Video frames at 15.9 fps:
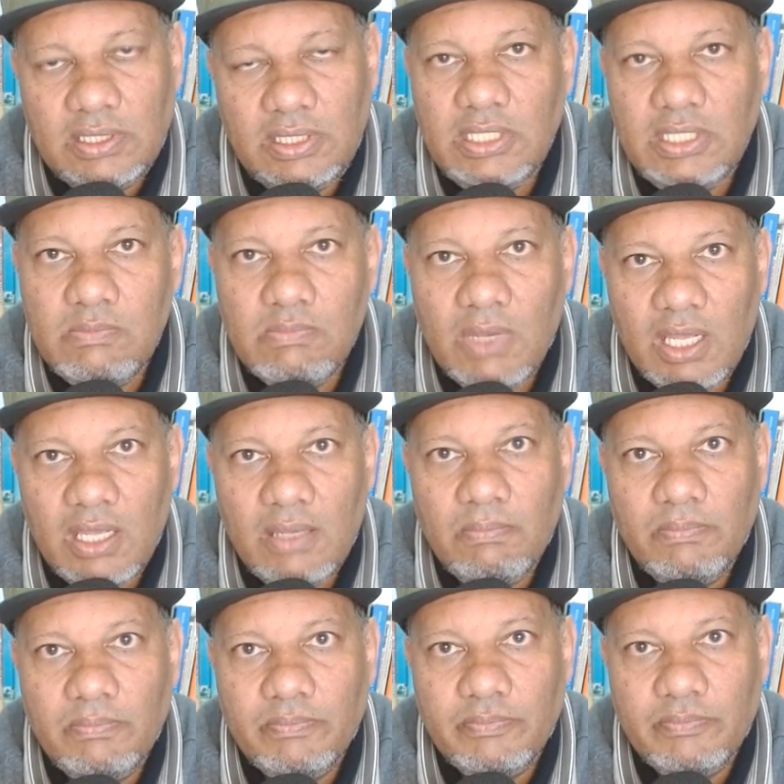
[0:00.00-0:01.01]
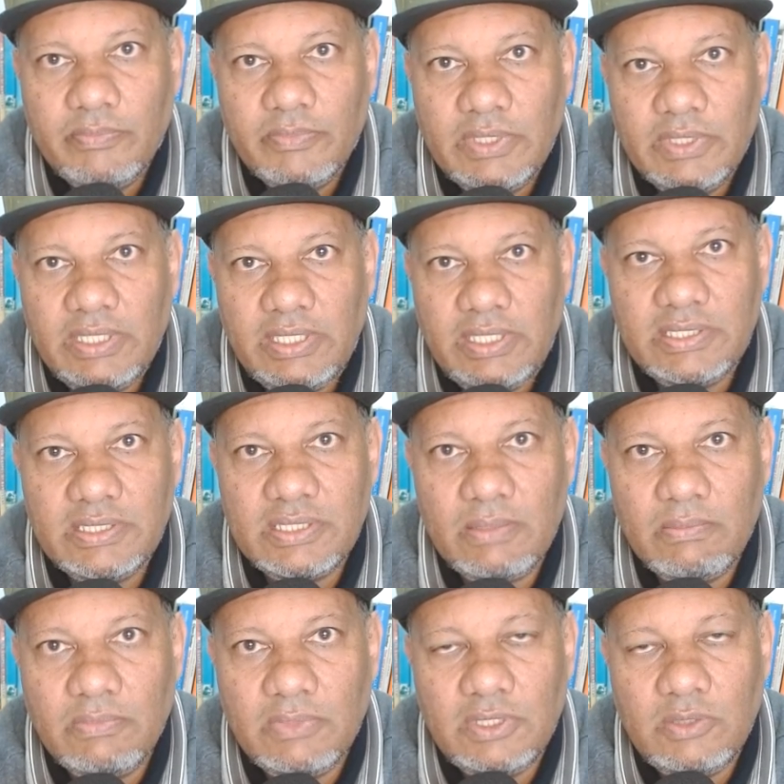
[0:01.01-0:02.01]
Imam, is
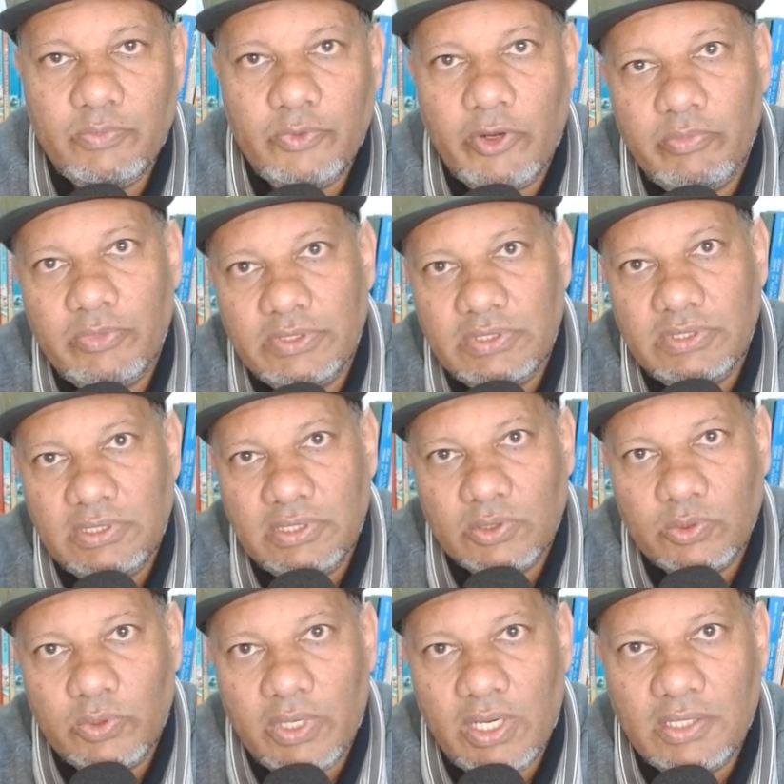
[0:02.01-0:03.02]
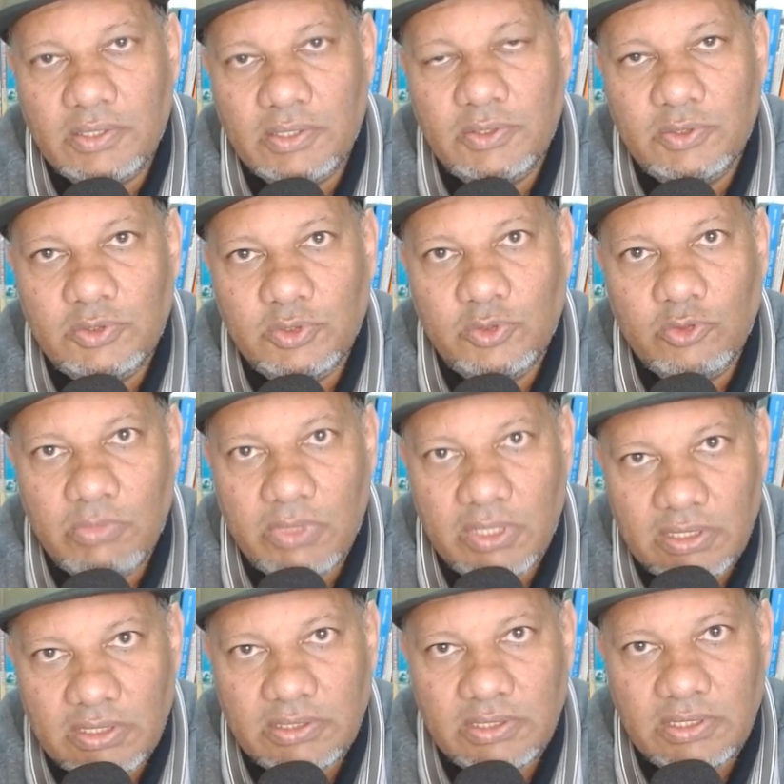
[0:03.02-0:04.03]
something promised in the Quran to
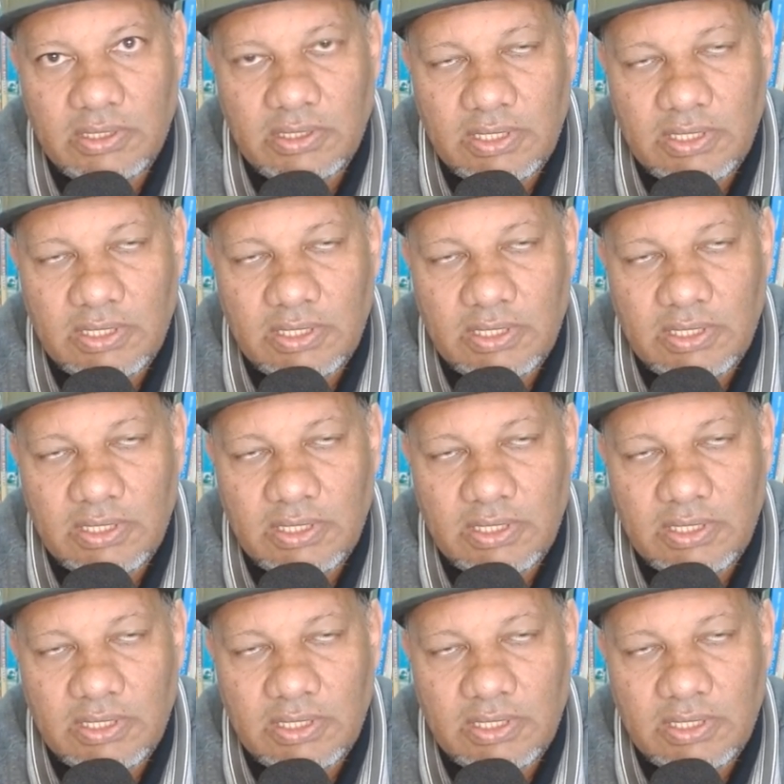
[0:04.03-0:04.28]
humanity.